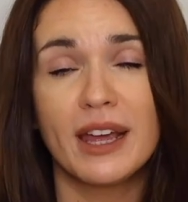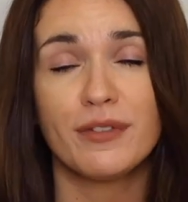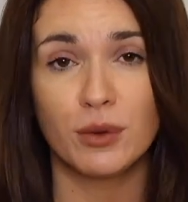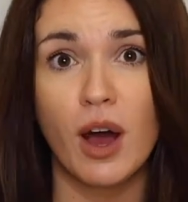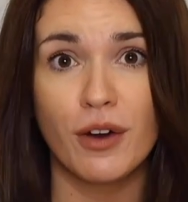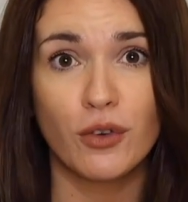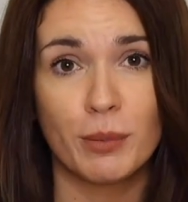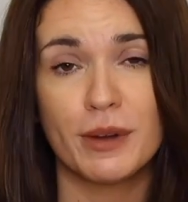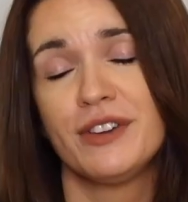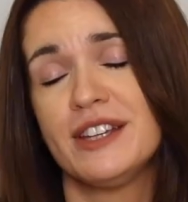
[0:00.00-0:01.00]
if you are
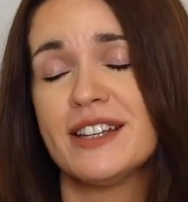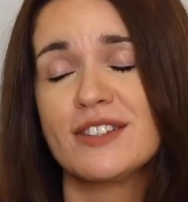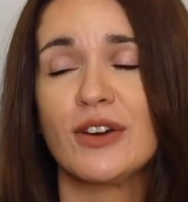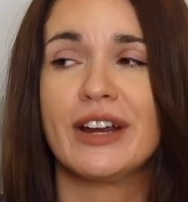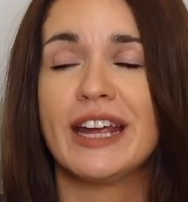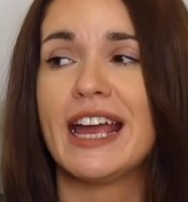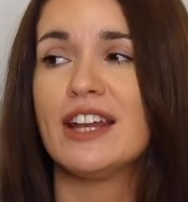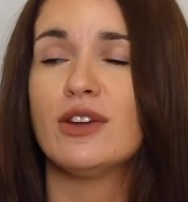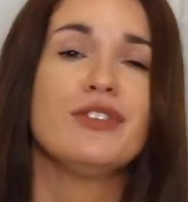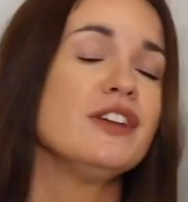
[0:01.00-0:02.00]
formula feeding, sorry,
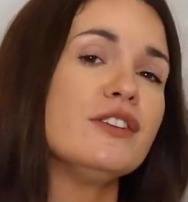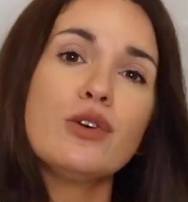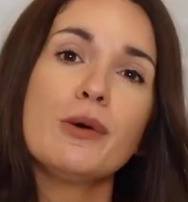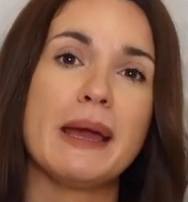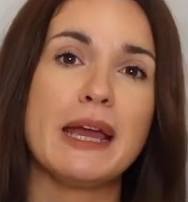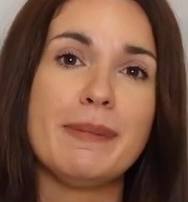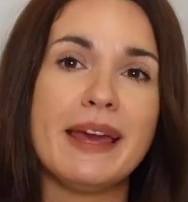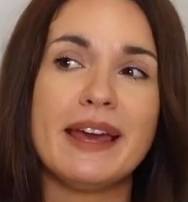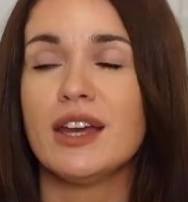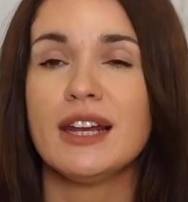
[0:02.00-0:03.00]
and you're feeding your
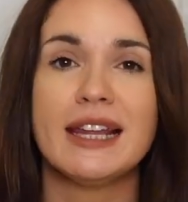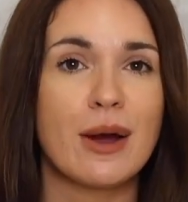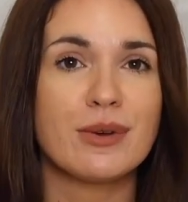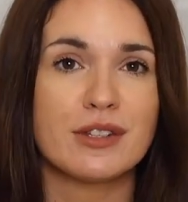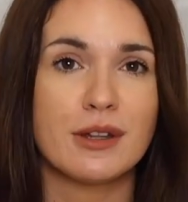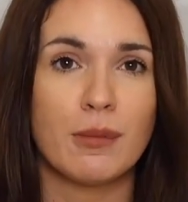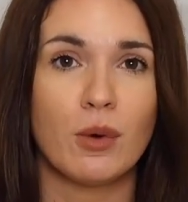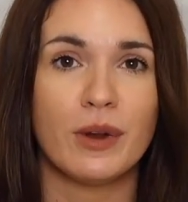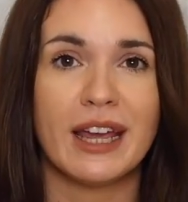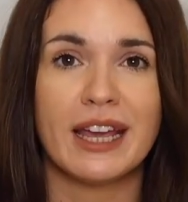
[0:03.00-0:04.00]
baby early hours in the
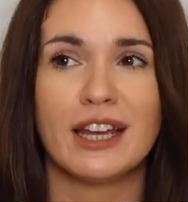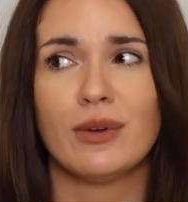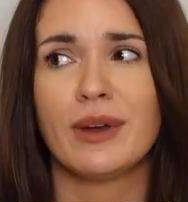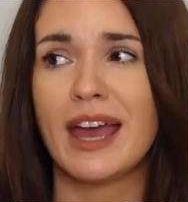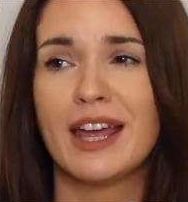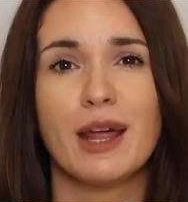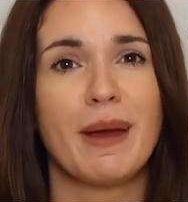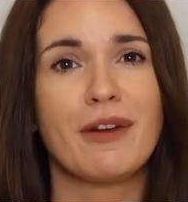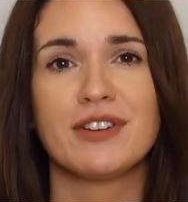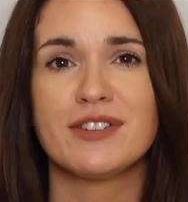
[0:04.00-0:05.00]
morning and you're getting
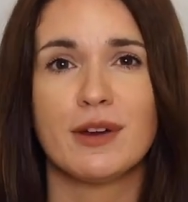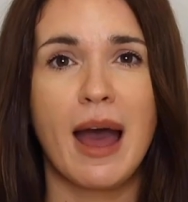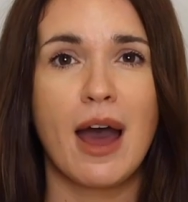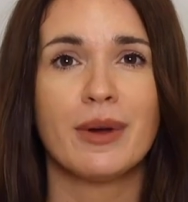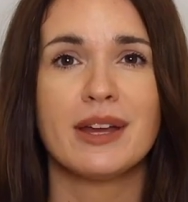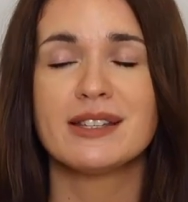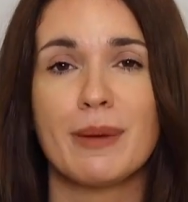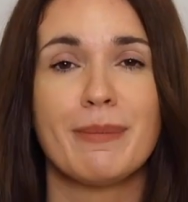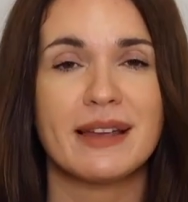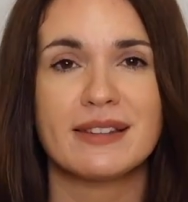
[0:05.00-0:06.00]
up every 2 hours,
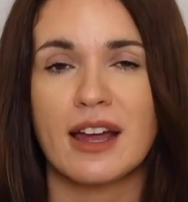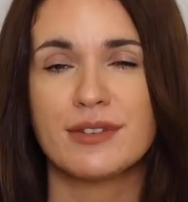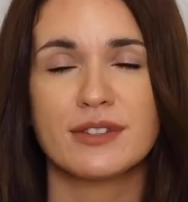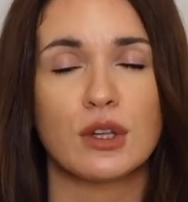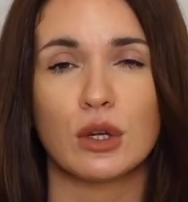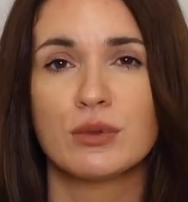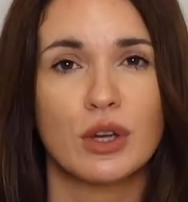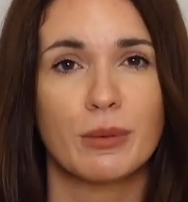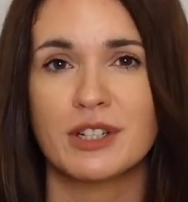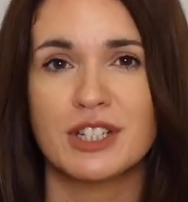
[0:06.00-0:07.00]
it it makes life so
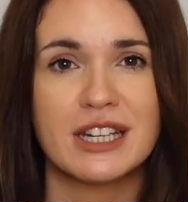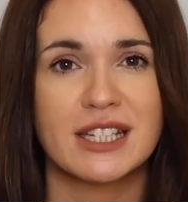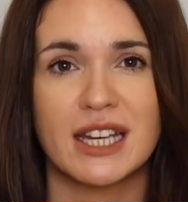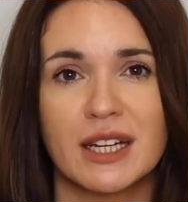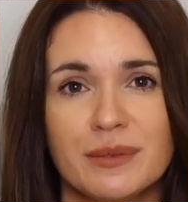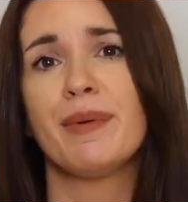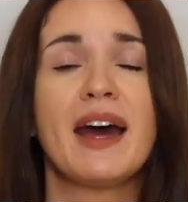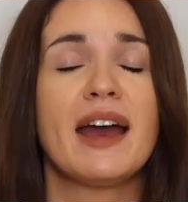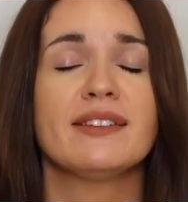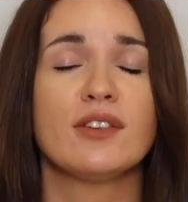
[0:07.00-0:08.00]
much easier. But
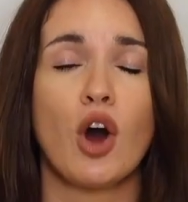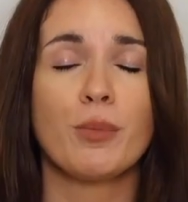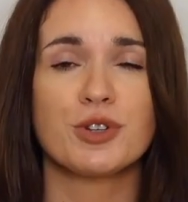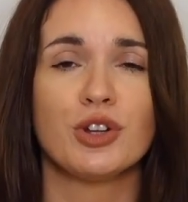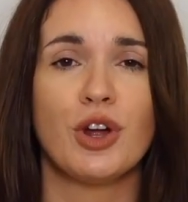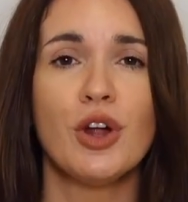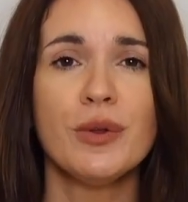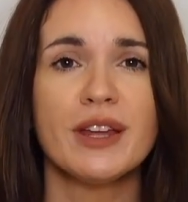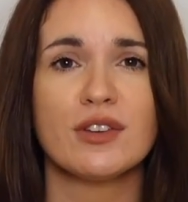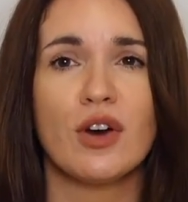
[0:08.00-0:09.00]
that is
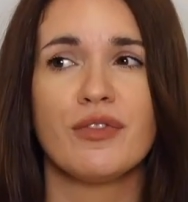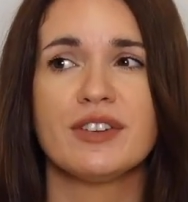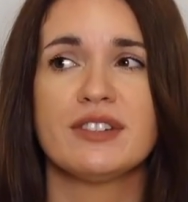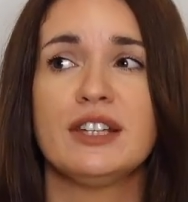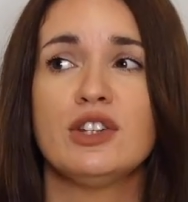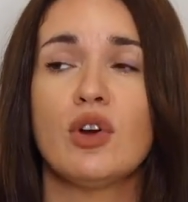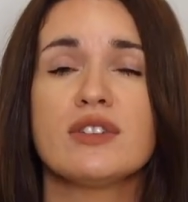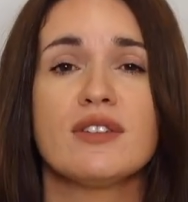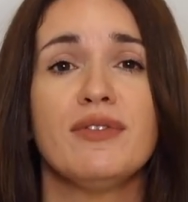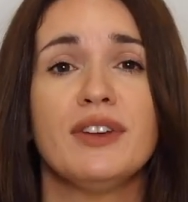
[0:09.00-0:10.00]
optional. It's obviously not
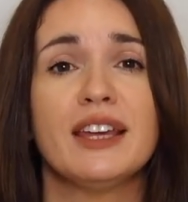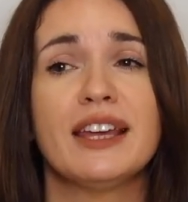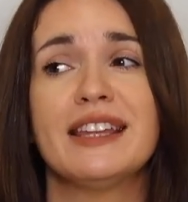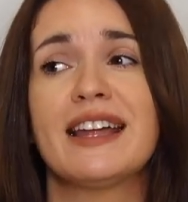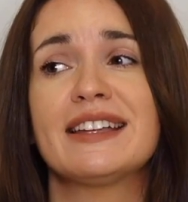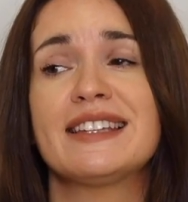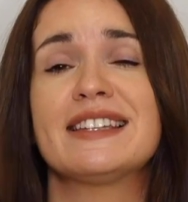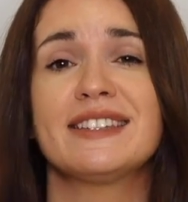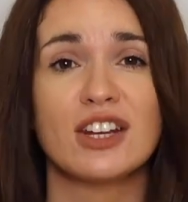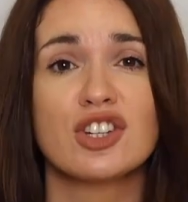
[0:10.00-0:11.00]
something that's
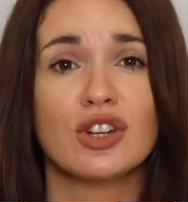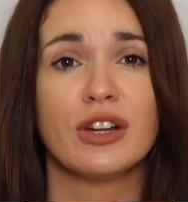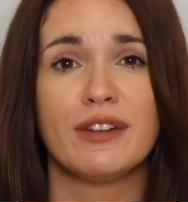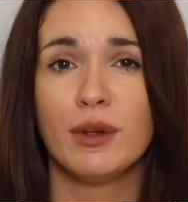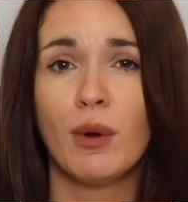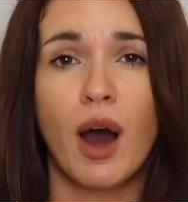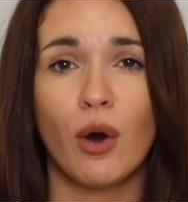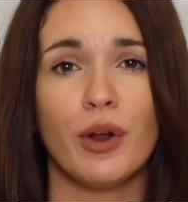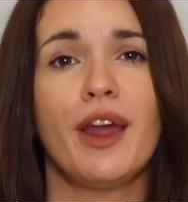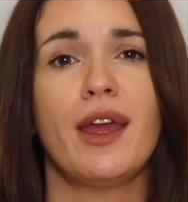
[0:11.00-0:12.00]
essential if you are
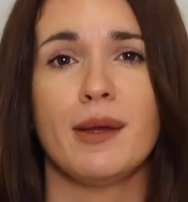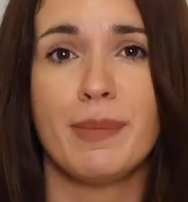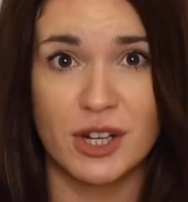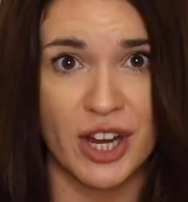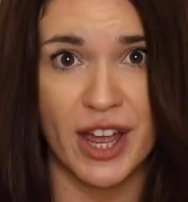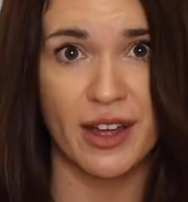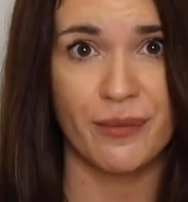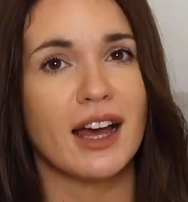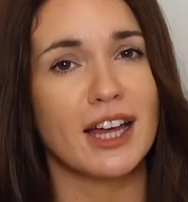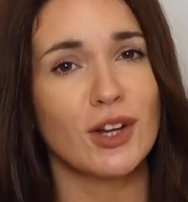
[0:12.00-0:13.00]
on a budget.
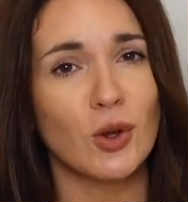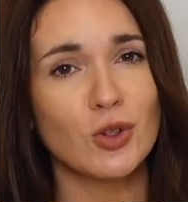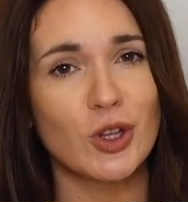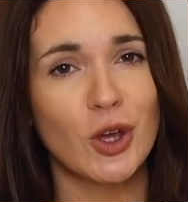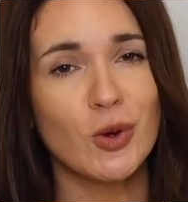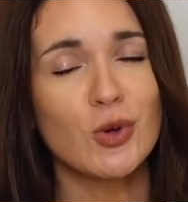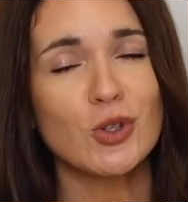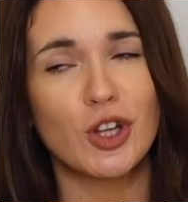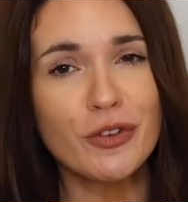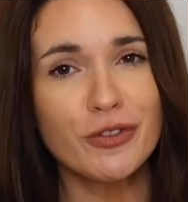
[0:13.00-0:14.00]
And also,
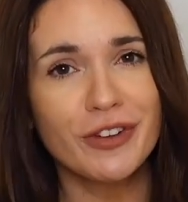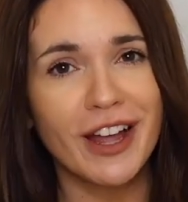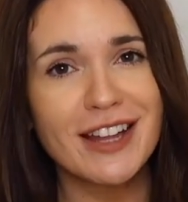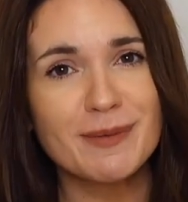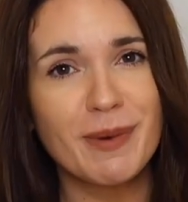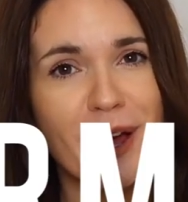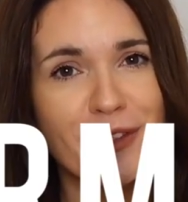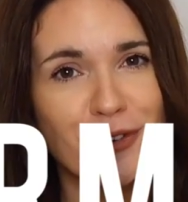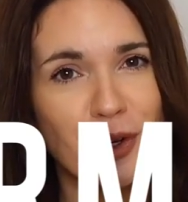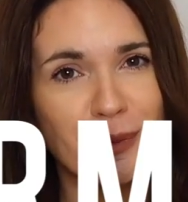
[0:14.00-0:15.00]
don't forget to buy
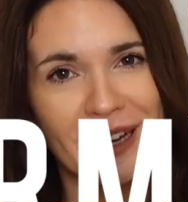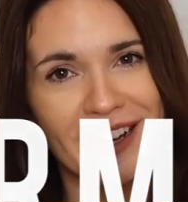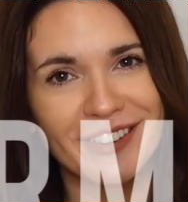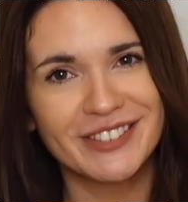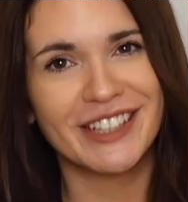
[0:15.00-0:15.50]
the formula.